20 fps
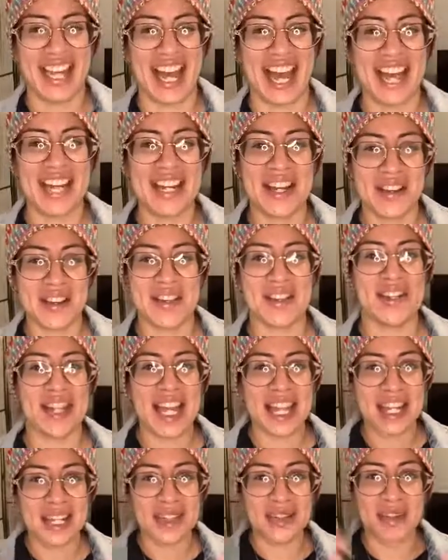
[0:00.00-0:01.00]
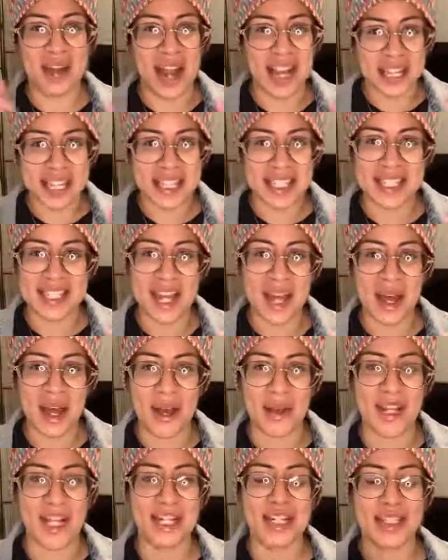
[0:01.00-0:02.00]
I know they're like cracking
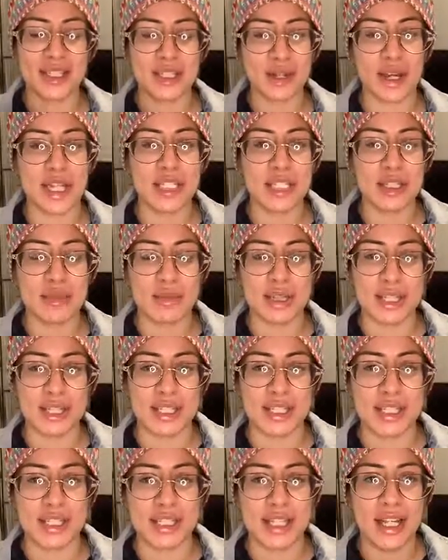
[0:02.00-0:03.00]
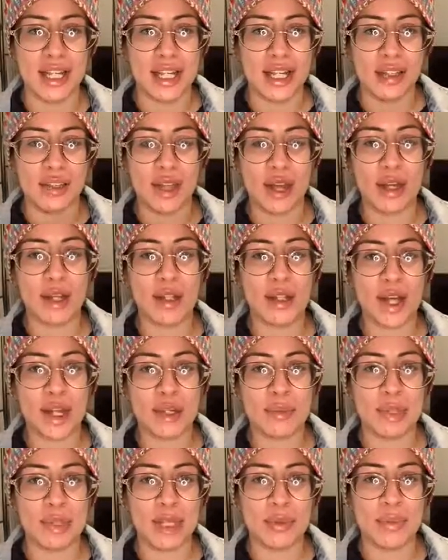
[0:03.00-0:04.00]
down, and it's crazy because not a
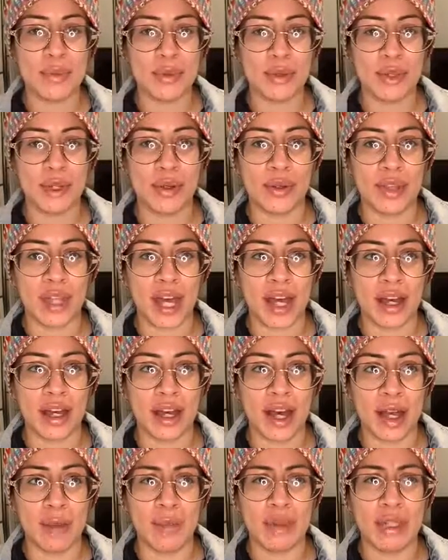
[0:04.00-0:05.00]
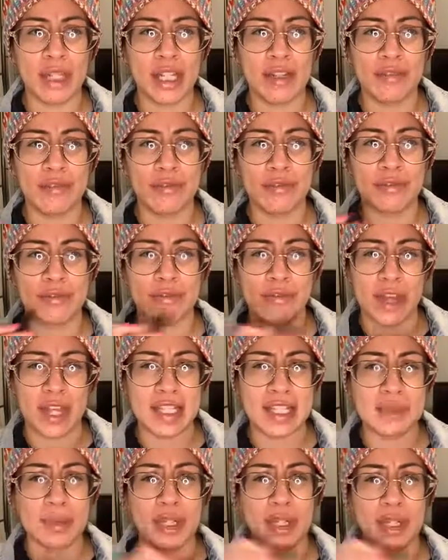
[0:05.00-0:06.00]
lot of people know that. I believe
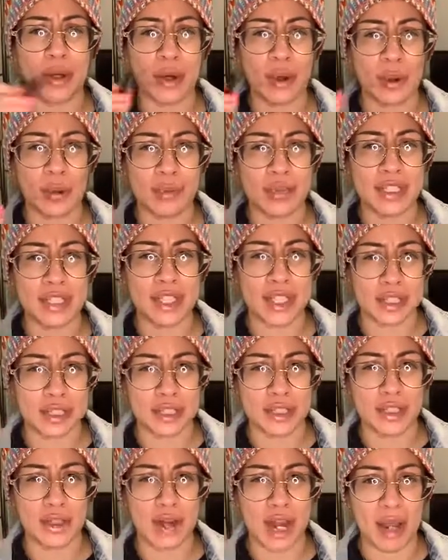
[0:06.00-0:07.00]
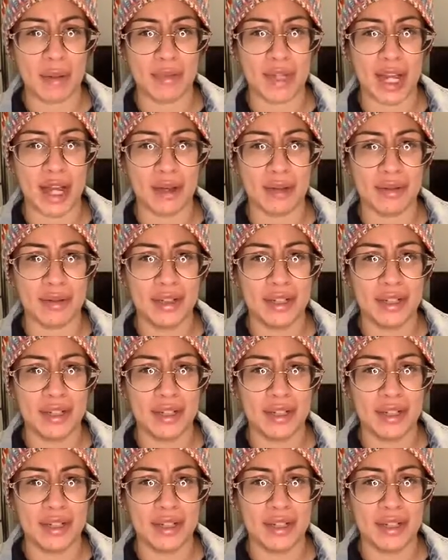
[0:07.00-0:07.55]
Facebook owns Instagram now.